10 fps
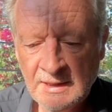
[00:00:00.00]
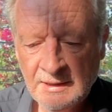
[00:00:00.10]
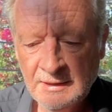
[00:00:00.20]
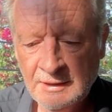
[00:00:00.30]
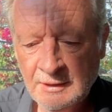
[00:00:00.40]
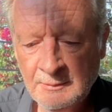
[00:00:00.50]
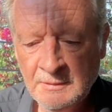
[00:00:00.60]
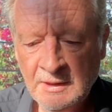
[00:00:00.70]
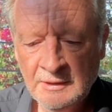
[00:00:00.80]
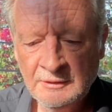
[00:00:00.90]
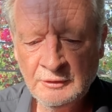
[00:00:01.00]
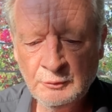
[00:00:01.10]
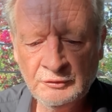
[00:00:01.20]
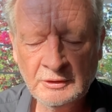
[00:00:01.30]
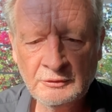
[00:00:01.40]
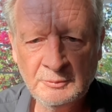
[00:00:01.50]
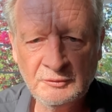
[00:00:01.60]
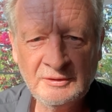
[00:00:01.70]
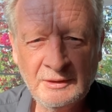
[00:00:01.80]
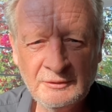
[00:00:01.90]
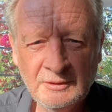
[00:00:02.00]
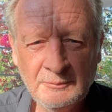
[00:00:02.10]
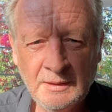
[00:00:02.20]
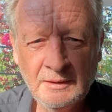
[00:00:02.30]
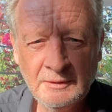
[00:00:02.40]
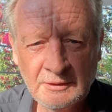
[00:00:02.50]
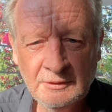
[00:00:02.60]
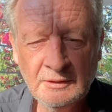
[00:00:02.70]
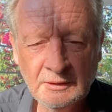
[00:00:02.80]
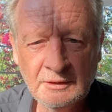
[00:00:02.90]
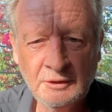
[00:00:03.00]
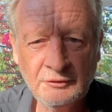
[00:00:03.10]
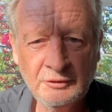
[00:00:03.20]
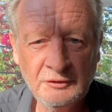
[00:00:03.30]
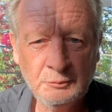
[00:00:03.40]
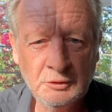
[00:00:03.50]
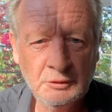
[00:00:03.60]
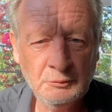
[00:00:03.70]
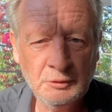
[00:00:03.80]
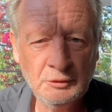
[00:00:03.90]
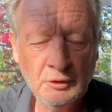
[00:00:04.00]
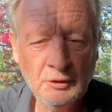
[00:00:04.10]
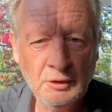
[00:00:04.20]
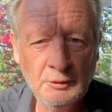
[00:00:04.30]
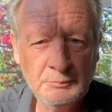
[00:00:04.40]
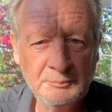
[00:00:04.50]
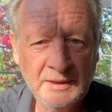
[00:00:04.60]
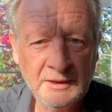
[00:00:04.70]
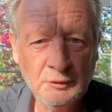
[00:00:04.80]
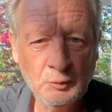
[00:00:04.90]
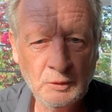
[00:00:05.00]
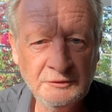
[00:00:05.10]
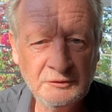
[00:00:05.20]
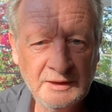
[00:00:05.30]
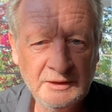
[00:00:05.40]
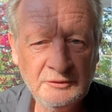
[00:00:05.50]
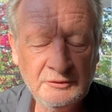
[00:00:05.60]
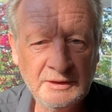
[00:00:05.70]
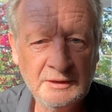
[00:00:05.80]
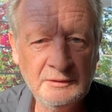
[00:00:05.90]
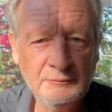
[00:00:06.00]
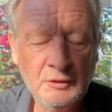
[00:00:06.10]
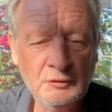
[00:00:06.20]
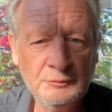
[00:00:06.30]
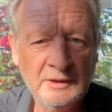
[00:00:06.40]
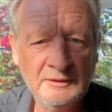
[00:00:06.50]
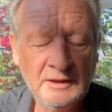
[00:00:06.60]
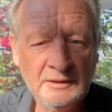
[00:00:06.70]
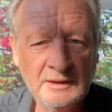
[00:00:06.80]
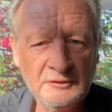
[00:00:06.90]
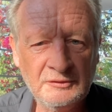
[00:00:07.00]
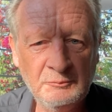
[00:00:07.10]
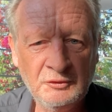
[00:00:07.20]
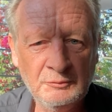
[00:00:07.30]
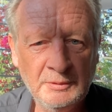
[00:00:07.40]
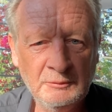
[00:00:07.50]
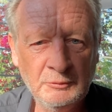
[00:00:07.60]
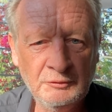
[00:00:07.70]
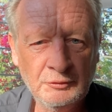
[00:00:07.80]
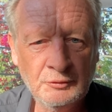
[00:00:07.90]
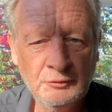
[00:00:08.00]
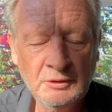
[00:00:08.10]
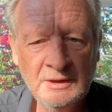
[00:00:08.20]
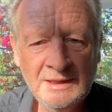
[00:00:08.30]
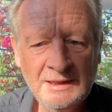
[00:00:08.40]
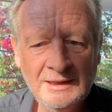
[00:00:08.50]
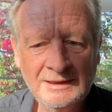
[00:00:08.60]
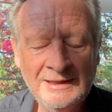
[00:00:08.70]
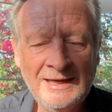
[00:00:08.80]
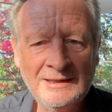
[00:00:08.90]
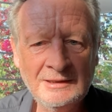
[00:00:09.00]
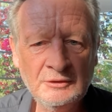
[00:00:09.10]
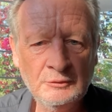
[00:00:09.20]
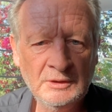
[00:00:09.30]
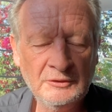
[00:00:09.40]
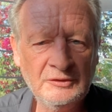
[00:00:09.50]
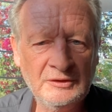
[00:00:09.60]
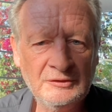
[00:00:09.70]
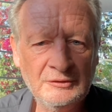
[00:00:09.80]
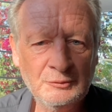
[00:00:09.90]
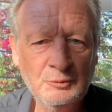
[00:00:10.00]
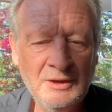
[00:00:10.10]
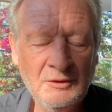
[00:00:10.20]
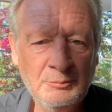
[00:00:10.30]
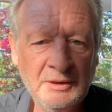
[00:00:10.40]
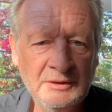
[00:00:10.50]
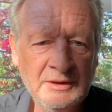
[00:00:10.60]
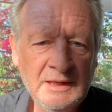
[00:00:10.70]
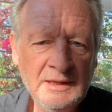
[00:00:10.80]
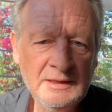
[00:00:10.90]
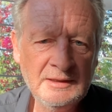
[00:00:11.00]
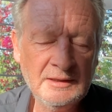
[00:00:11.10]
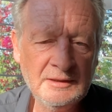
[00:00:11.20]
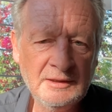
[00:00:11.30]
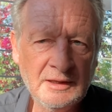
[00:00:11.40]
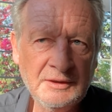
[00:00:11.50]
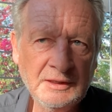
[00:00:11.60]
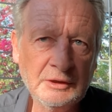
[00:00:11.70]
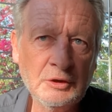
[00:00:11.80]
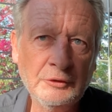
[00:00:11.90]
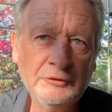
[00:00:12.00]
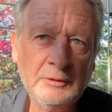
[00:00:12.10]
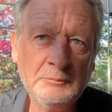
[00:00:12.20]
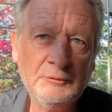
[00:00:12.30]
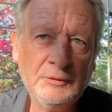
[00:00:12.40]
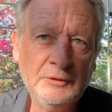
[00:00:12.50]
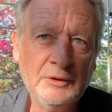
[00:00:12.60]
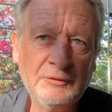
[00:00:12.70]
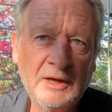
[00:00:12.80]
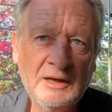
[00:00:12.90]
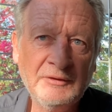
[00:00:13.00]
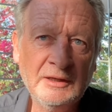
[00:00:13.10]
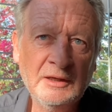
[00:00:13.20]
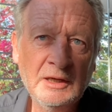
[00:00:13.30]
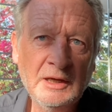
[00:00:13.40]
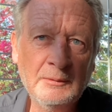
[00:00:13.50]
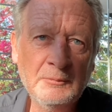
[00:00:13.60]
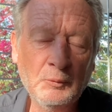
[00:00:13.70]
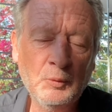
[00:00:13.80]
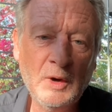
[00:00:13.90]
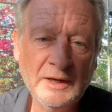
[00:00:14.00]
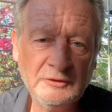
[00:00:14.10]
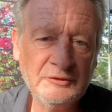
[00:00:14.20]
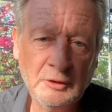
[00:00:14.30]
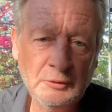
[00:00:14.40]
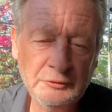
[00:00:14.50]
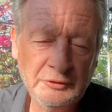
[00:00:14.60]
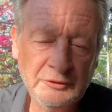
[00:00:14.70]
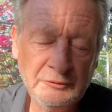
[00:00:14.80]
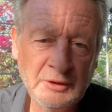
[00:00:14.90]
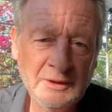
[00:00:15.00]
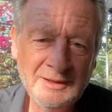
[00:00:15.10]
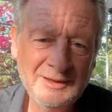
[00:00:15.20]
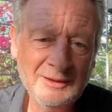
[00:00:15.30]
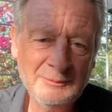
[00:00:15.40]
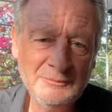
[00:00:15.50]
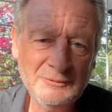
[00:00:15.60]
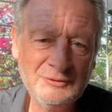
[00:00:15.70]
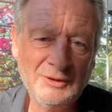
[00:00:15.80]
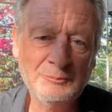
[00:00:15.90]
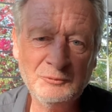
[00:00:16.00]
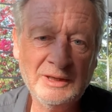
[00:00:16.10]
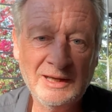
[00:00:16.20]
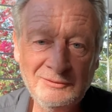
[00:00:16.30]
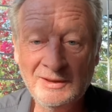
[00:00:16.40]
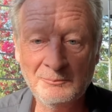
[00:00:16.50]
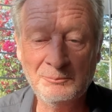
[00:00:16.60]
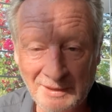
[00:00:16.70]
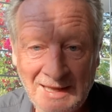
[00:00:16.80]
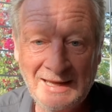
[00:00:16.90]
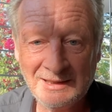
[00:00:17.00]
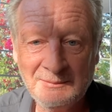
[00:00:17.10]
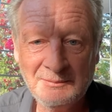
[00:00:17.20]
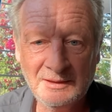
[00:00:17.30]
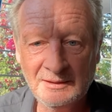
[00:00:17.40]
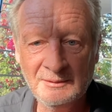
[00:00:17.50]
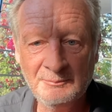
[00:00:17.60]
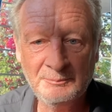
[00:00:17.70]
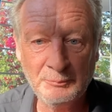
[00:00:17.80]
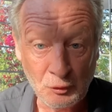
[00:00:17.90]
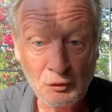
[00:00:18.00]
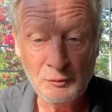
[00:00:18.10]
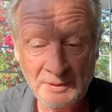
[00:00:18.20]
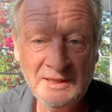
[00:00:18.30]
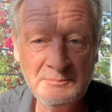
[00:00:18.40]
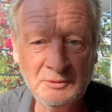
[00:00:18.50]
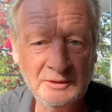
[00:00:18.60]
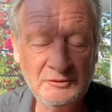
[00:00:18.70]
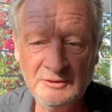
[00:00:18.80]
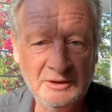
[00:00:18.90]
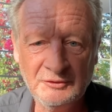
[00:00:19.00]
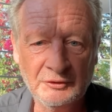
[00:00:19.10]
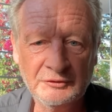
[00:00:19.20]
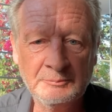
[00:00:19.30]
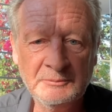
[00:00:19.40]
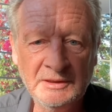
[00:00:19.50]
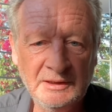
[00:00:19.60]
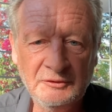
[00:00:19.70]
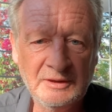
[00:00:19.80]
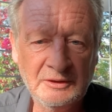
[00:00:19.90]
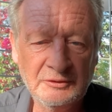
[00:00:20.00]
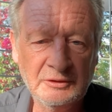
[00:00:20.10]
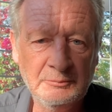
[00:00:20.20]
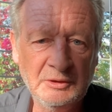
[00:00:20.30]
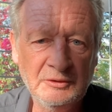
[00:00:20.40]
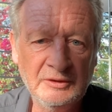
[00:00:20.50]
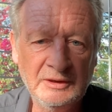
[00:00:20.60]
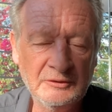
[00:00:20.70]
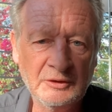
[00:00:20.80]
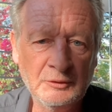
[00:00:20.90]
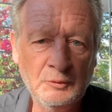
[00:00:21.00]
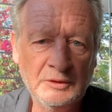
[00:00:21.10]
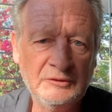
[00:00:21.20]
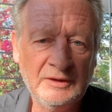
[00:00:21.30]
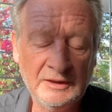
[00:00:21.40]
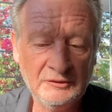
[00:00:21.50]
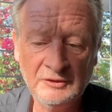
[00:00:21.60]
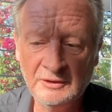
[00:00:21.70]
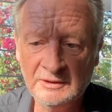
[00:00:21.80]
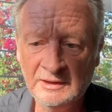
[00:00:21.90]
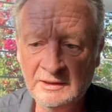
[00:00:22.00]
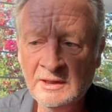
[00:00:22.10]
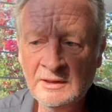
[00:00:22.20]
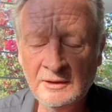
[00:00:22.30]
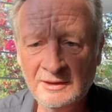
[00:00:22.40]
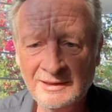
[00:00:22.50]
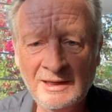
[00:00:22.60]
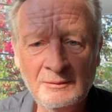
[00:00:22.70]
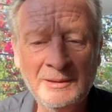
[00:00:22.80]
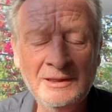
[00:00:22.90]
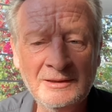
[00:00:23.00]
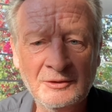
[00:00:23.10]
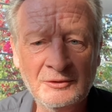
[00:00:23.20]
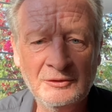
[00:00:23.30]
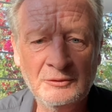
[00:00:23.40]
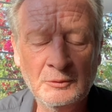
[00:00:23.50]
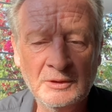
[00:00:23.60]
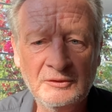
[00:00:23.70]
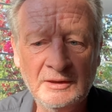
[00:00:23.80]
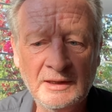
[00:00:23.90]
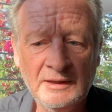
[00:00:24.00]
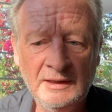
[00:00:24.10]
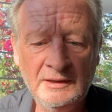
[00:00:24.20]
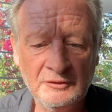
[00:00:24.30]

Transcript: Um, there was a group of South American countries were were uh, prepared at one stage to get involved. They, they, that seems to have been withdrawn. Uh, Canada will assist as well, but th- th- I think the concept of of having um, white soldiers um, subjugating black um, poor people is, not something the international community is going to want to see, and certainly none of the Caribbean countries would want to see that either.